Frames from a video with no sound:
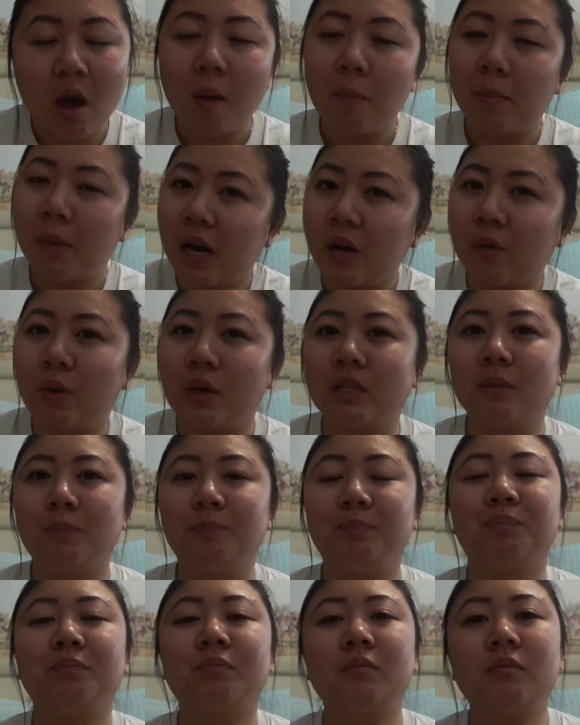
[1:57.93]
But anyways,
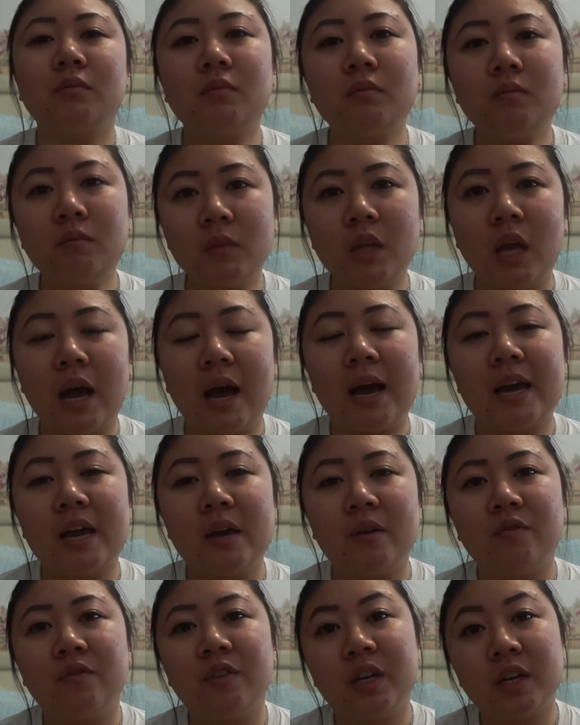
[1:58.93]
I
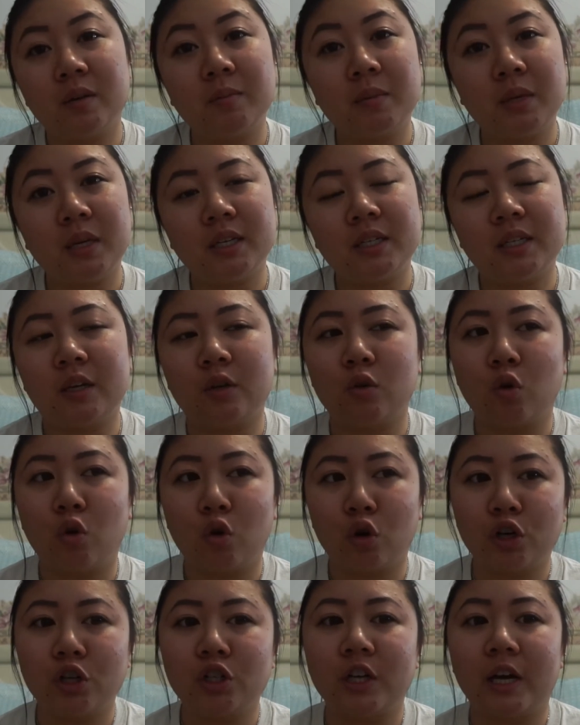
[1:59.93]
am Vietnamese and
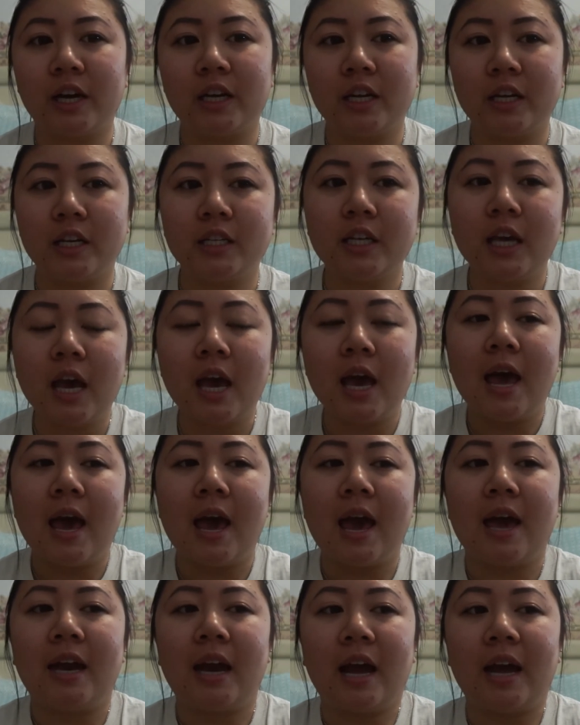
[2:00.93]
quarter Chinese,
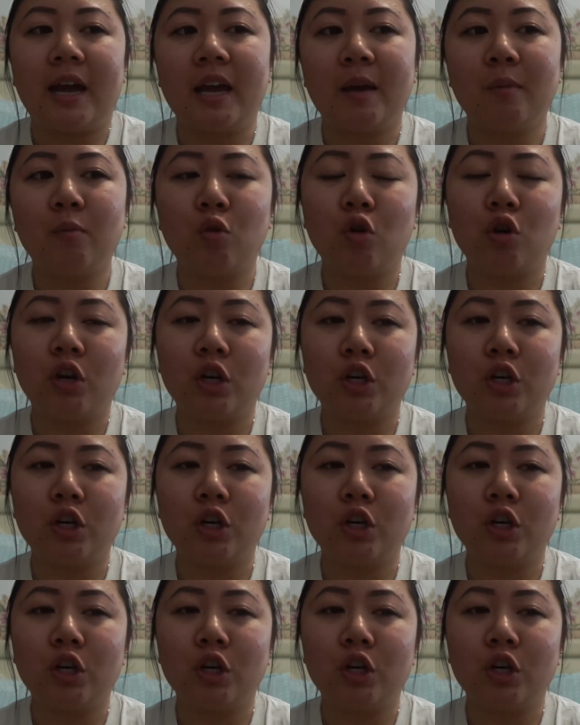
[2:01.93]
and I am quarter